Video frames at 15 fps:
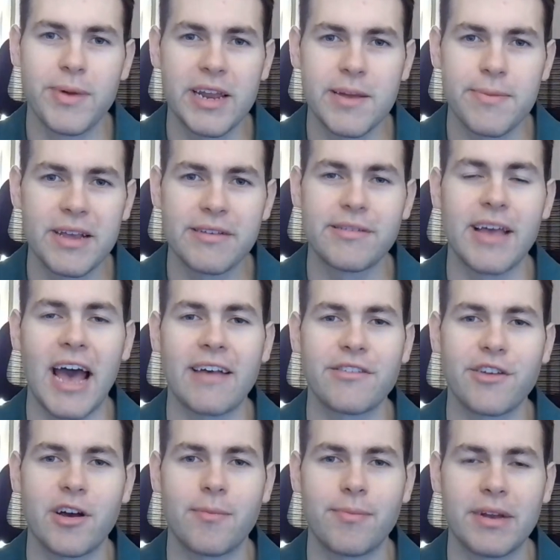B2B SaaS
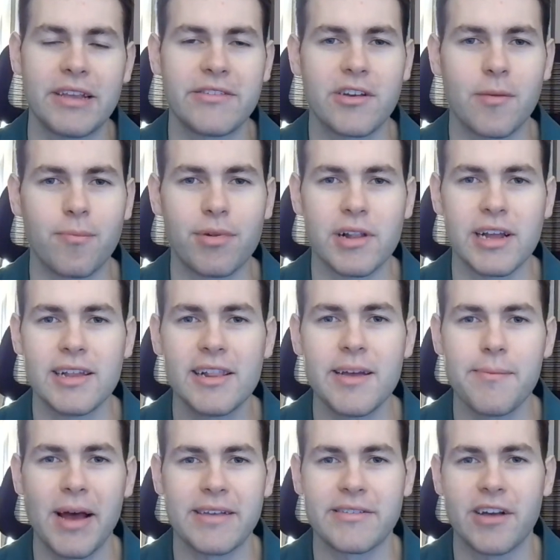companies completely
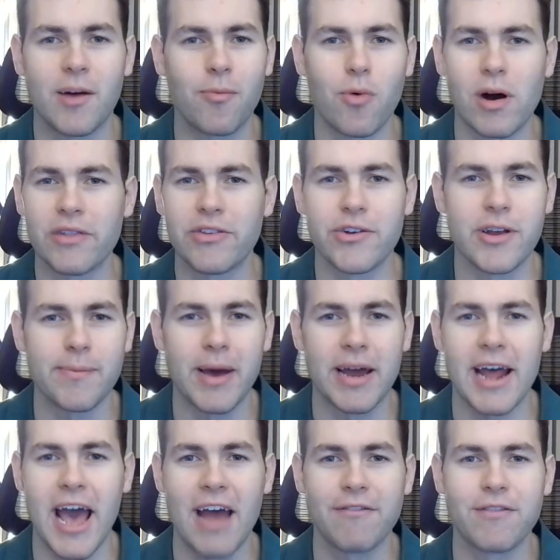mess up while doing
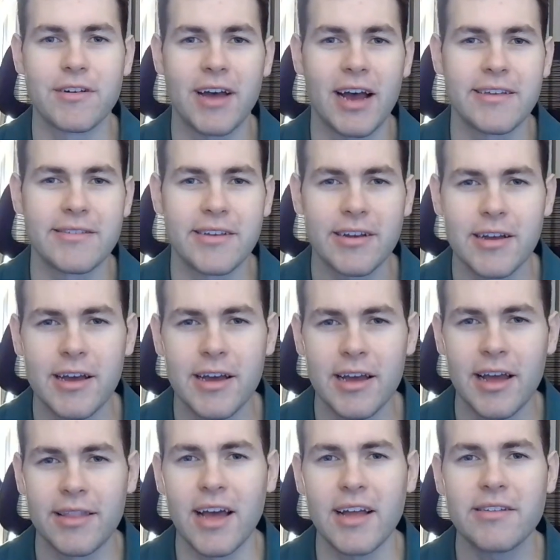meta advertising,
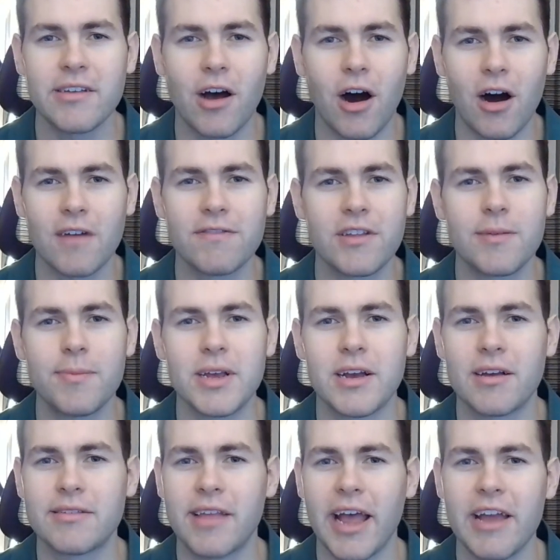and that's often
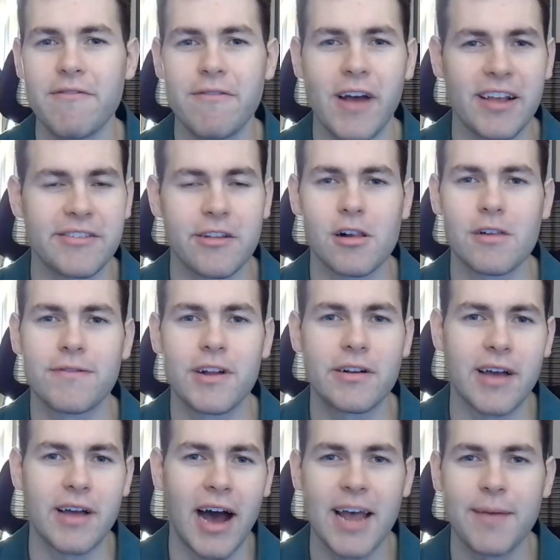because they invest all of their
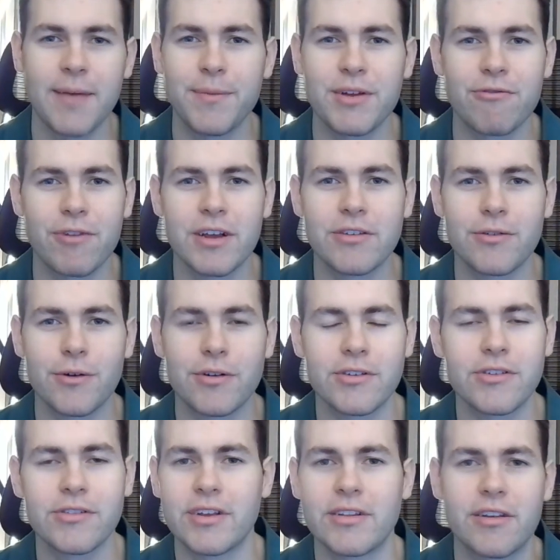time and
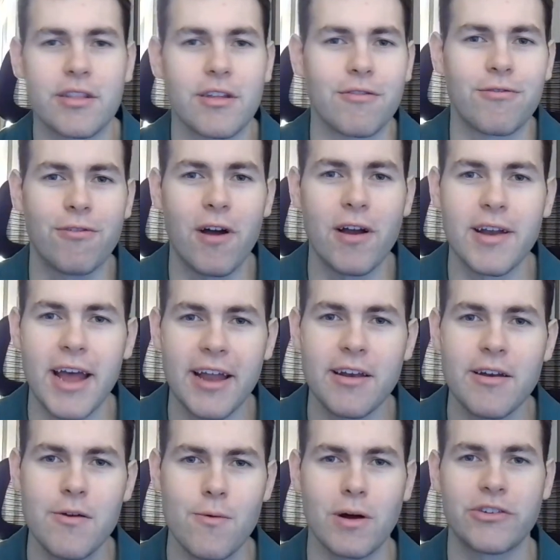resources into the front
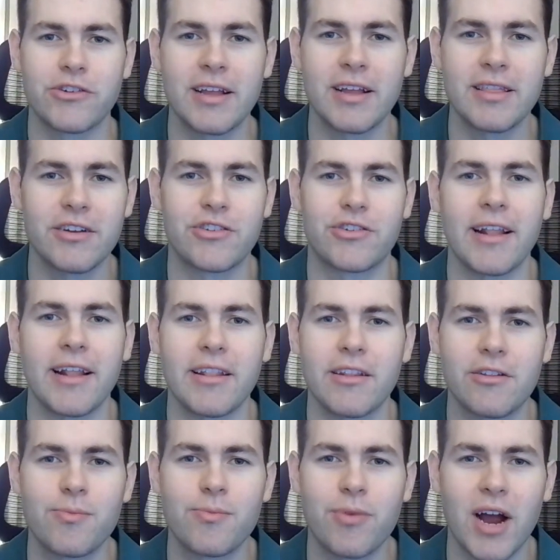end while trying to
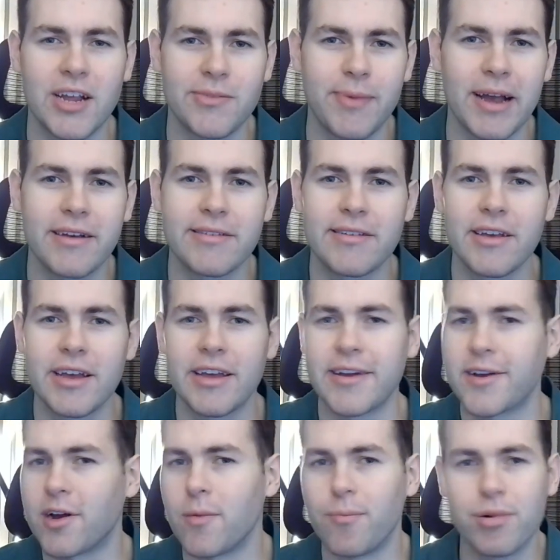attract new prospects
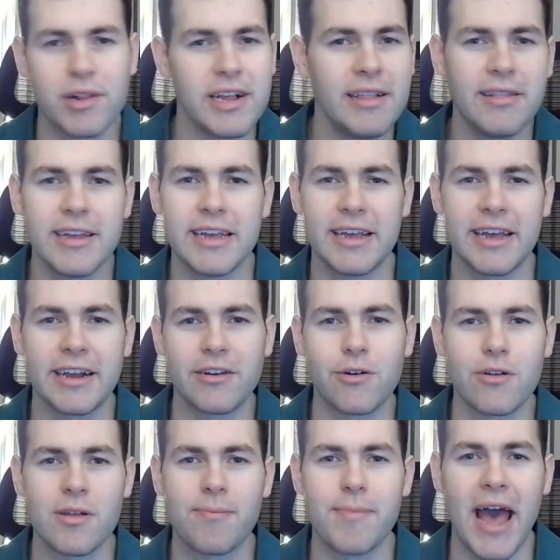and completely
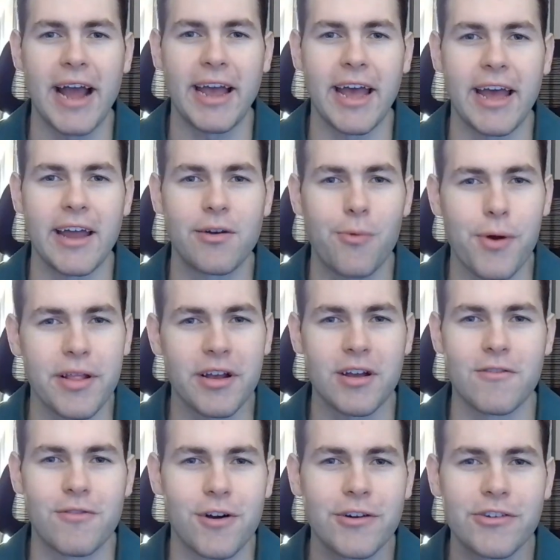ignore the back end where the
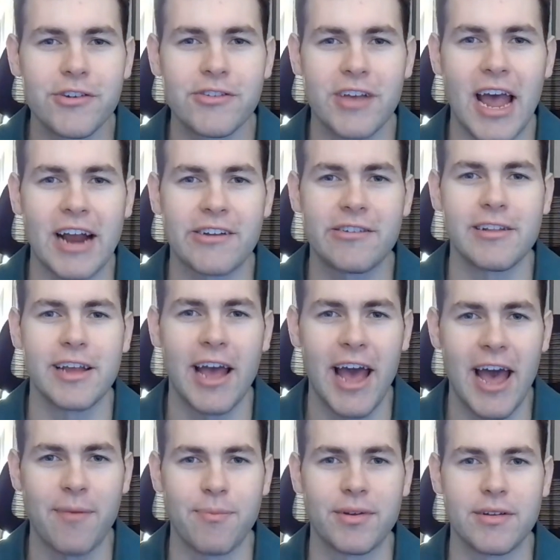conversions actually
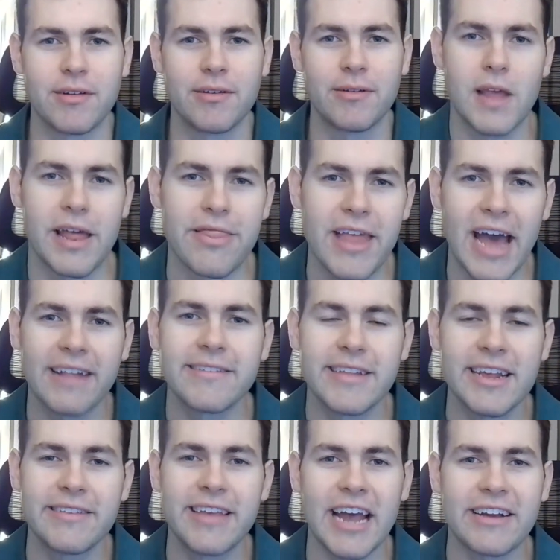happen. And that's
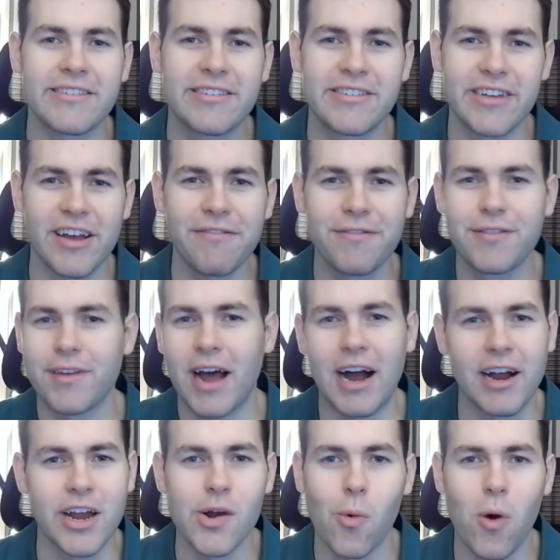the exact shift
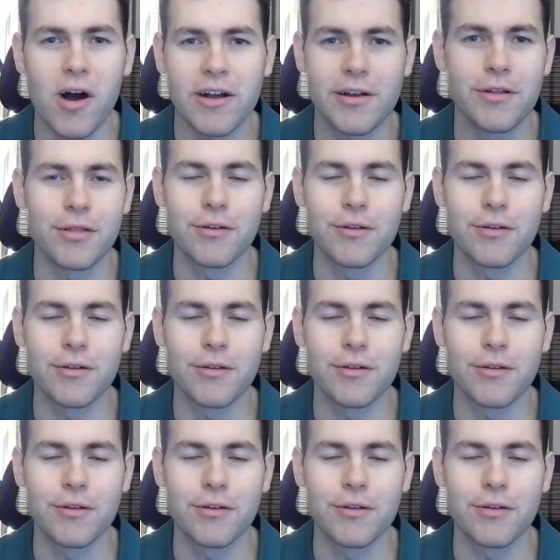I'm going to walk you